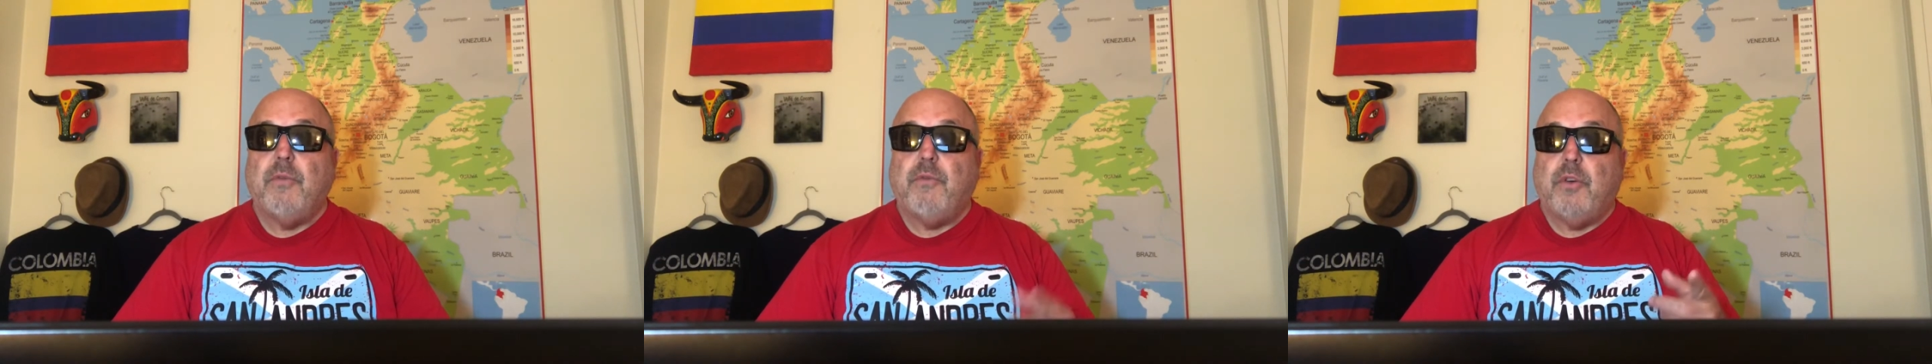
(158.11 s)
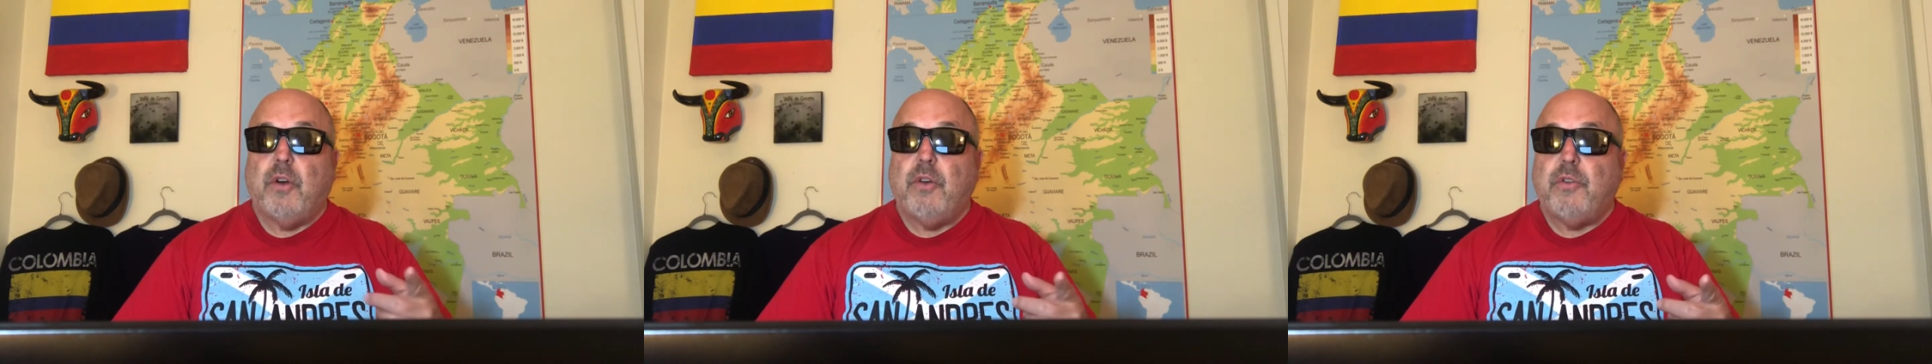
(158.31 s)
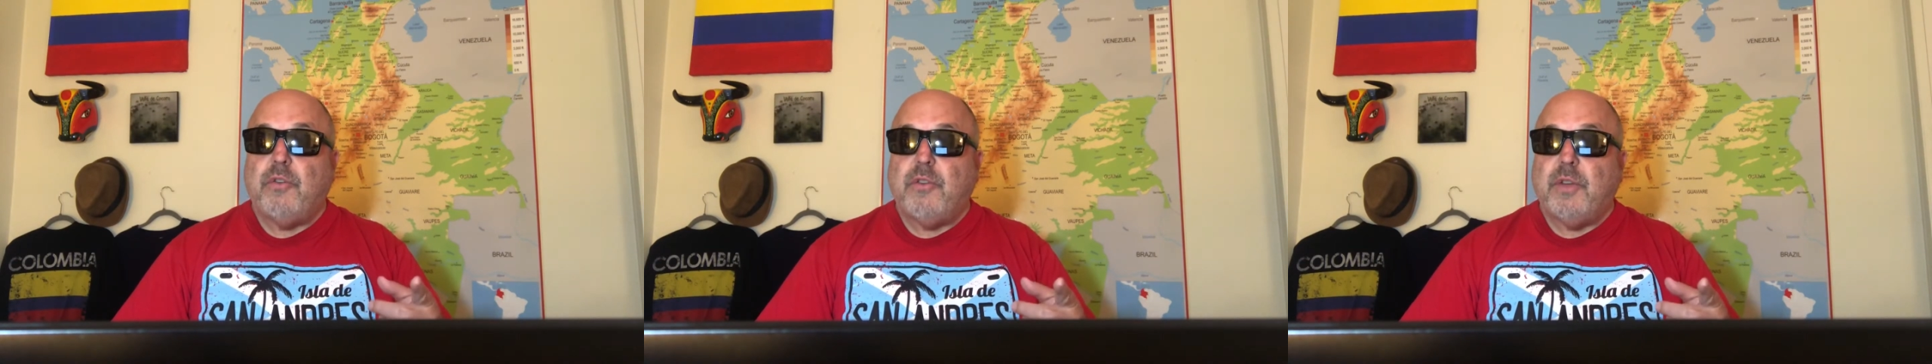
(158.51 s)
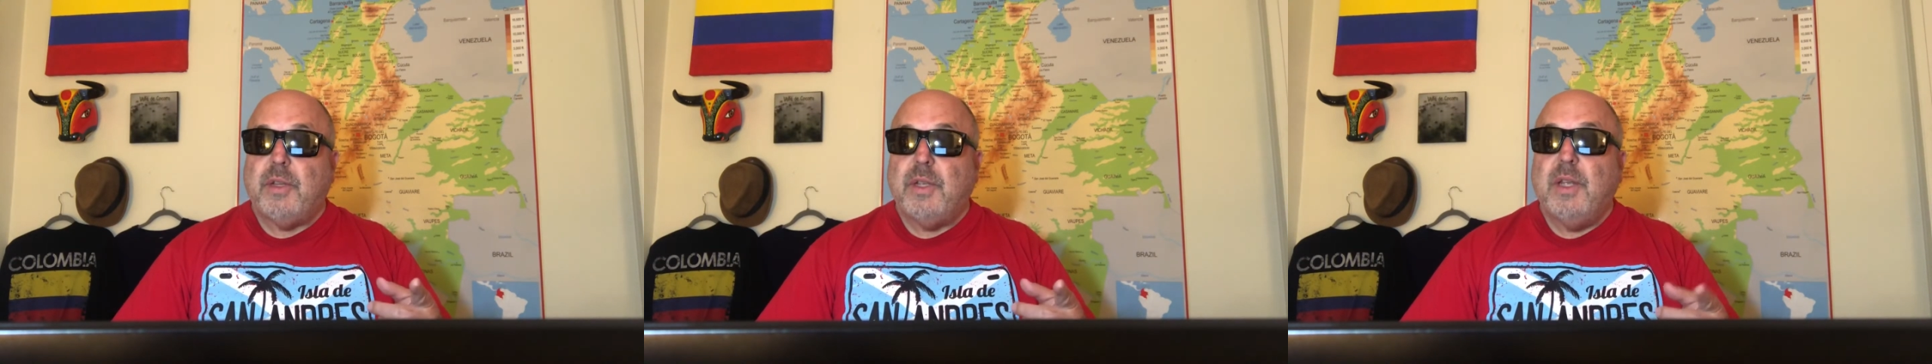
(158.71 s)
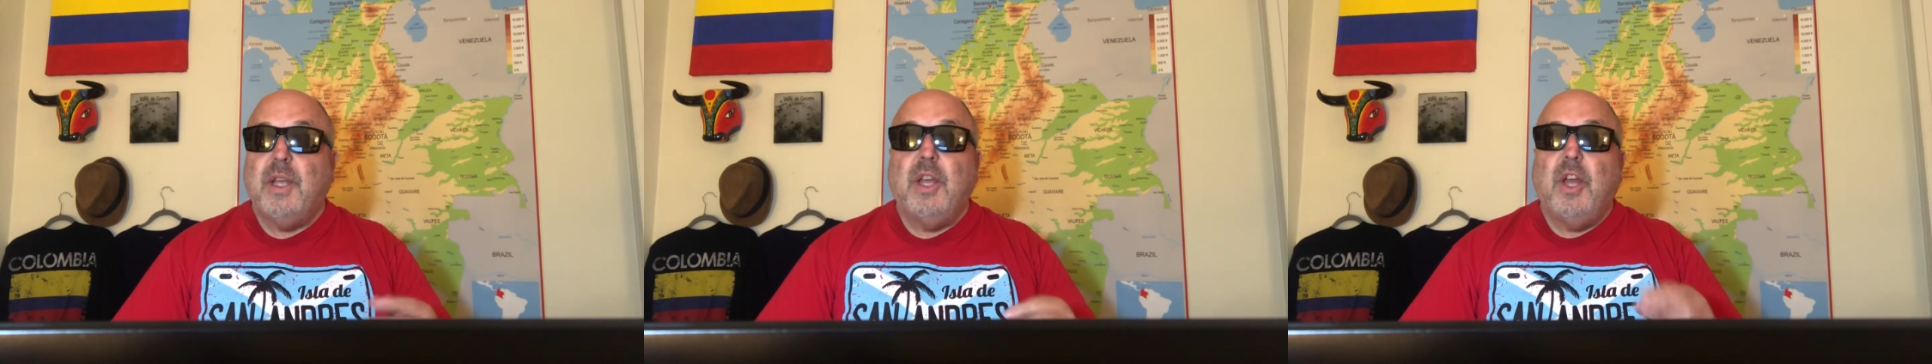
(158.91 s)
First,
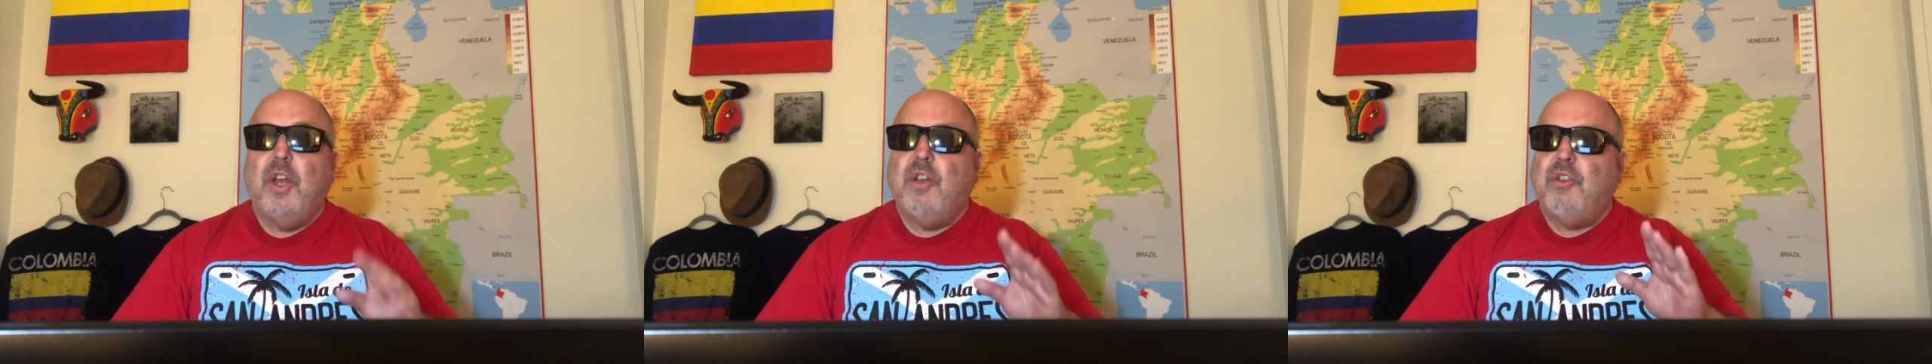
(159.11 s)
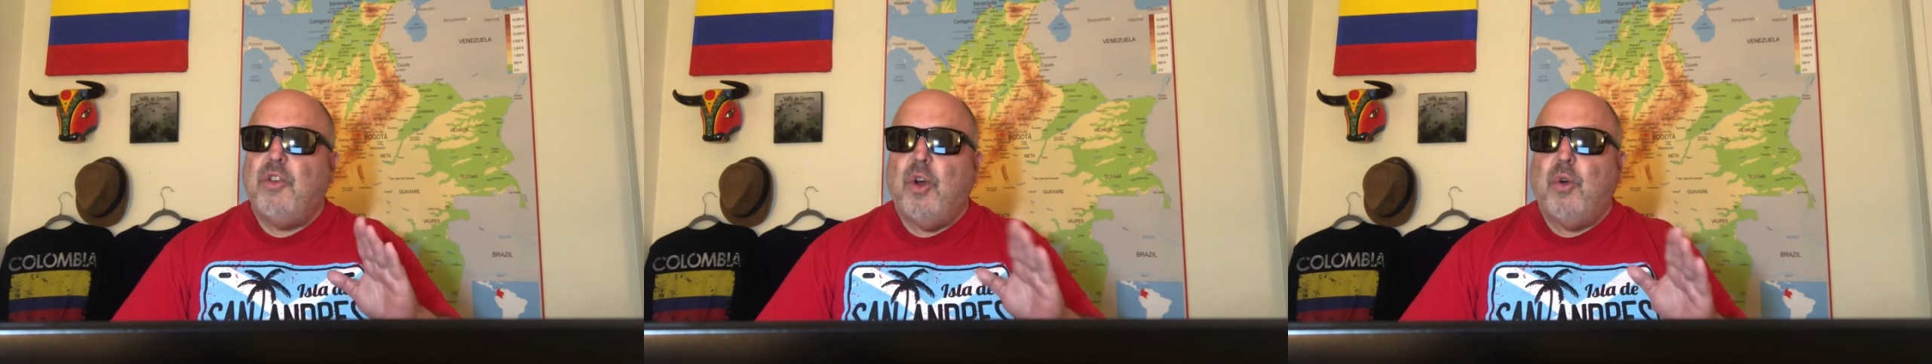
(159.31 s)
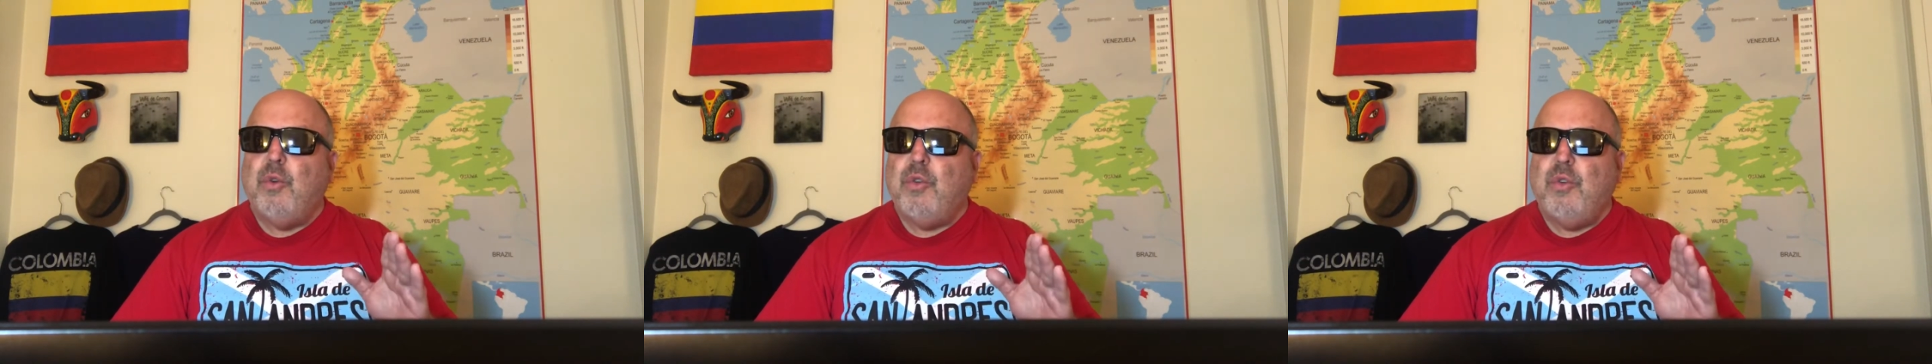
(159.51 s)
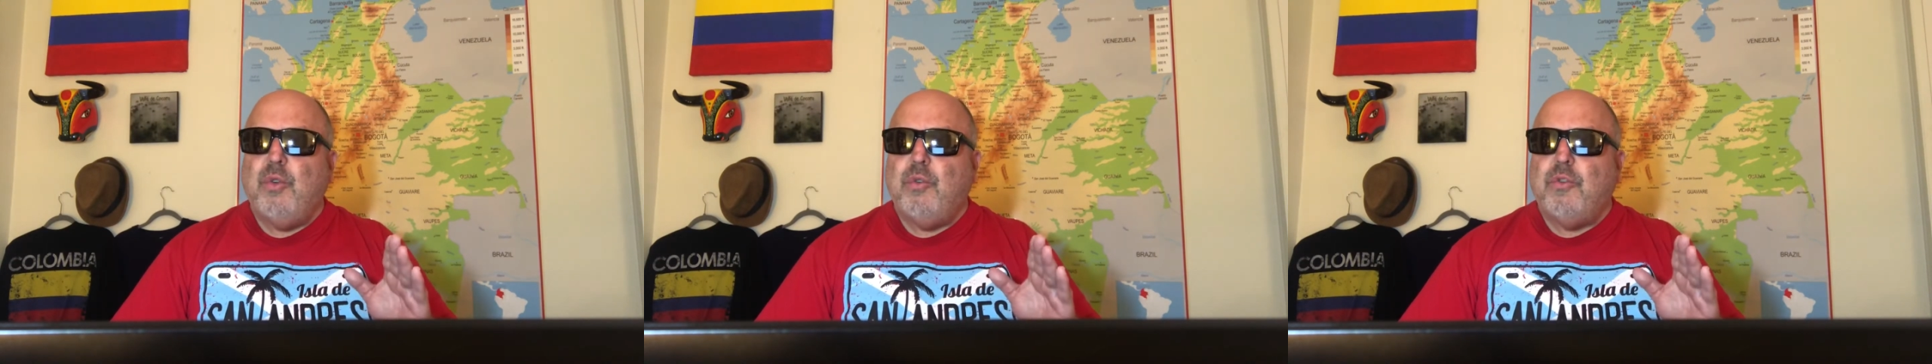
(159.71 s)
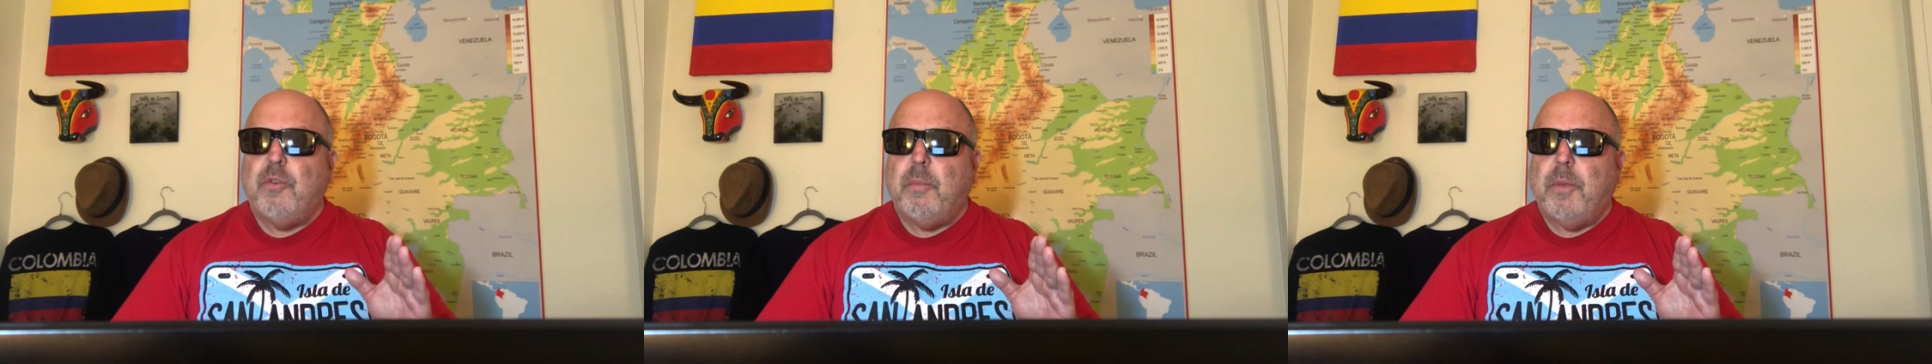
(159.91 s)
don't
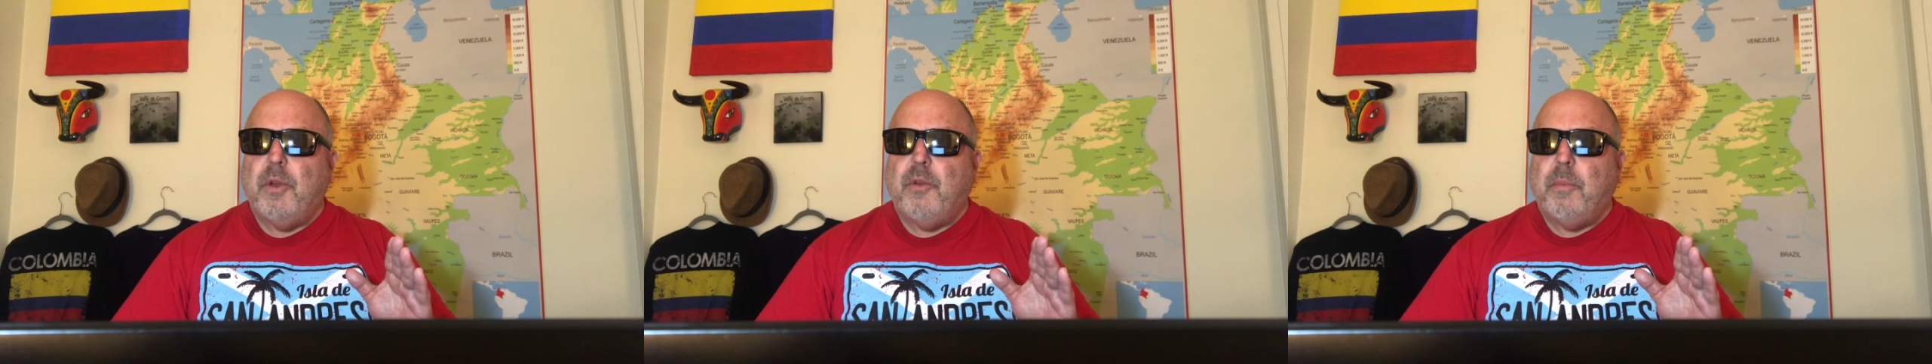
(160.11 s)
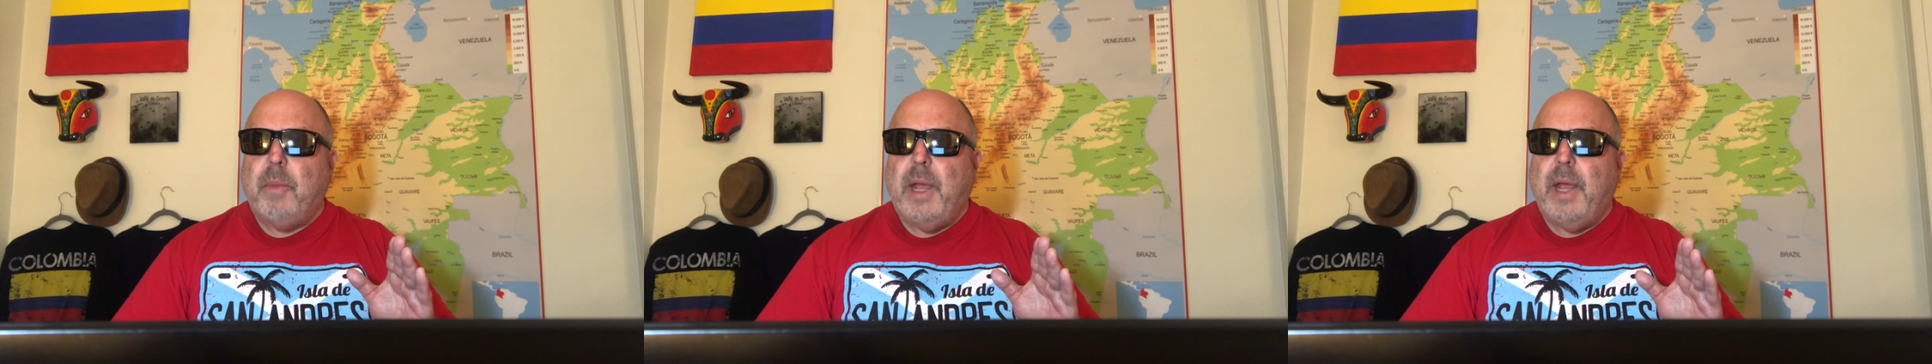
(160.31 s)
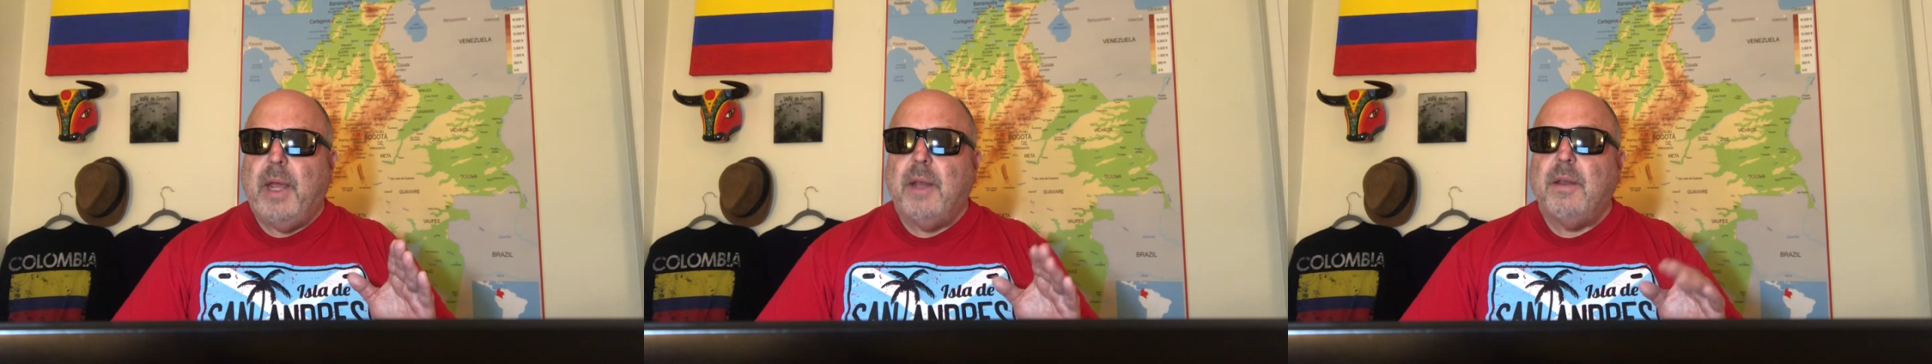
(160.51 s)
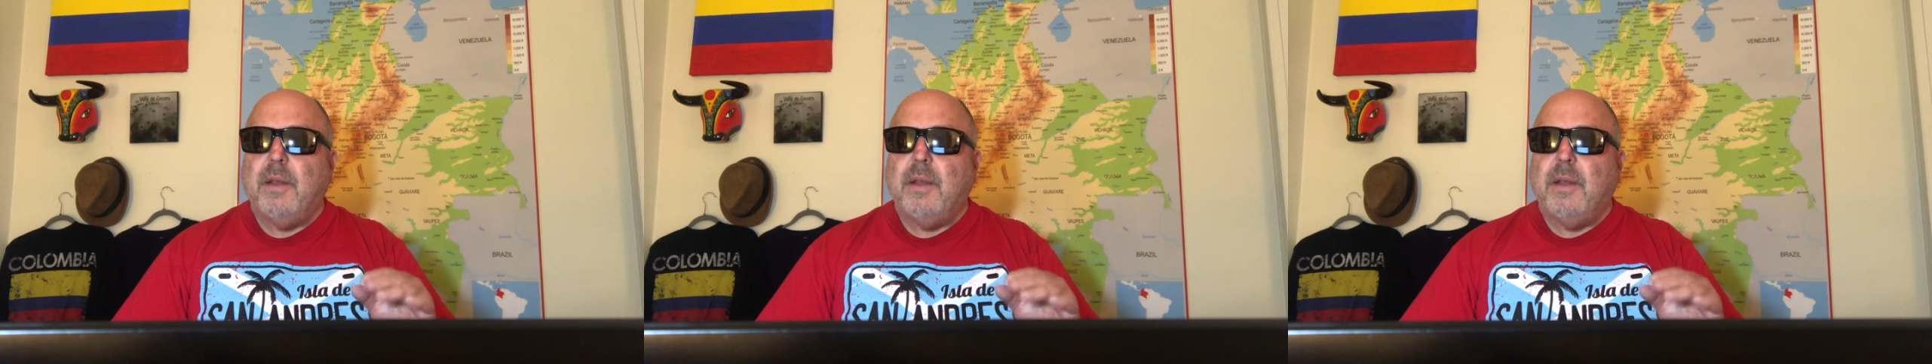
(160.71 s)
use a middleman.